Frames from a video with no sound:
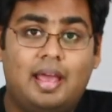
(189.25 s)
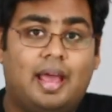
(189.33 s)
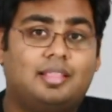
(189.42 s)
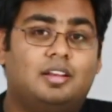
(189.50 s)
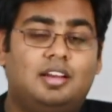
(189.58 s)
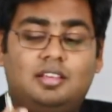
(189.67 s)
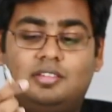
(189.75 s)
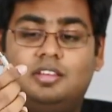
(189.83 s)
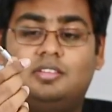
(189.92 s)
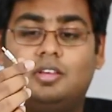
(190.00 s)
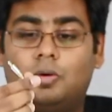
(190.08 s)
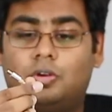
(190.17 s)
and the
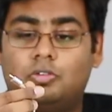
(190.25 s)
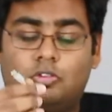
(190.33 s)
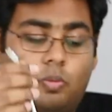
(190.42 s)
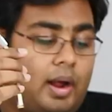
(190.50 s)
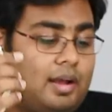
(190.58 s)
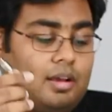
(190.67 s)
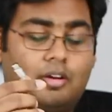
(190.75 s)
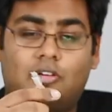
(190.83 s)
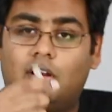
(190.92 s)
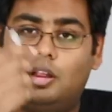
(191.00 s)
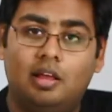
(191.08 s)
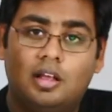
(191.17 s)
DC02 is quite
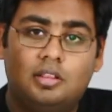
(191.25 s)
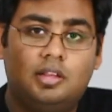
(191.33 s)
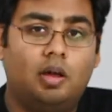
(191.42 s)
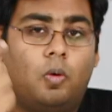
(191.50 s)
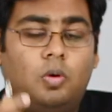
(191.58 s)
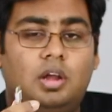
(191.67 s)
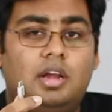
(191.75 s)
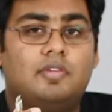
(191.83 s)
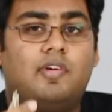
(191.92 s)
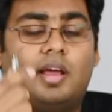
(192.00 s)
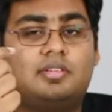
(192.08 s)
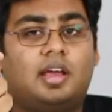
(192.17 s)
literally the only
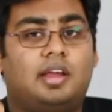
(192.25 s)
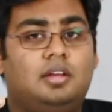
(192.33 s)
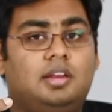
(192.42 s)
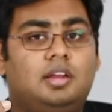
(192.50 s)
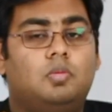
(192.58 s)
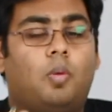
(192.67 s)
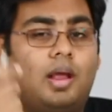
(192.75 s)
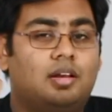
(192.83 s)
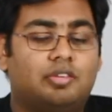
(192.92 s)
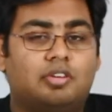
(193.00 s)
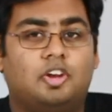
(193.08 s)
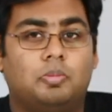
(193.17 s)
device I need while
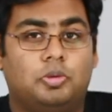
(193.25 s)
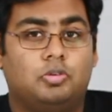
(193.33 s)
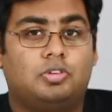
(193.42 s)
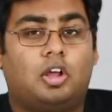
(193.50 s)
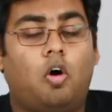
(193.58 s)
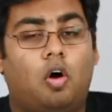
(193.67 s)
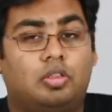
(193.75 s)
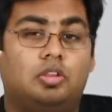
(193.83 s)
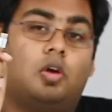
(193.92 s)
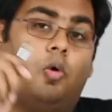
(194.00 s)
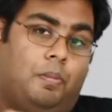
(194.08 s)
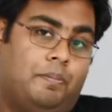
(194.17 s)
listening to music on the
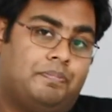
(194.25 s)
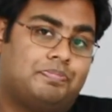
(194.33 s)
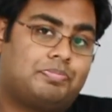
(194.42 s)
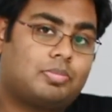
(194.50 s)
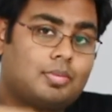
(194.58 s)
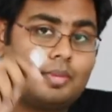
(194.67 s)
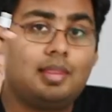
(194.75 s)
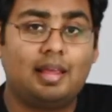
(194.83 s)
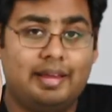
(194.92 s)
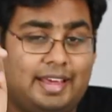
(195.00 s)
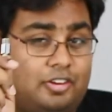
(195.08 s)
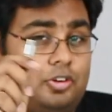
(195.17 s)
go.
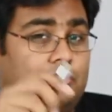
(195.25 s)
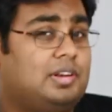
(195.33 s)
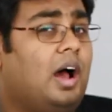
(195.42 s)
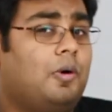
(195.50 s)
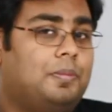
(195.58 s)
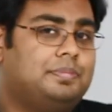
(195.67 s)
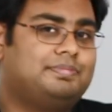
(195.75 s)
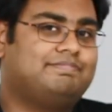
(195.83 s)
Get yours now!